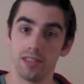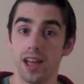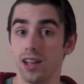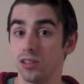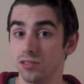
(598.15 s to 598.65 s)
that
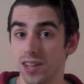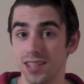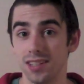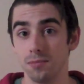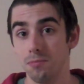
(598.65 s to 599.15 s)

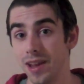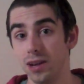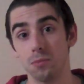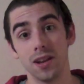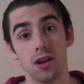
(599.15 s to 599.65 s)
calcification may
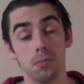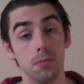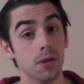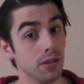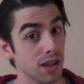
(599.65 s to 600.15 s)
or may not be
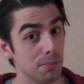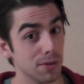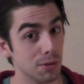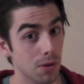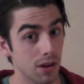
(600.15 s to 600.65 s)
building up in
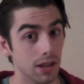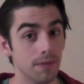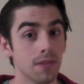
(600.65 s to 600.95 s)
your body.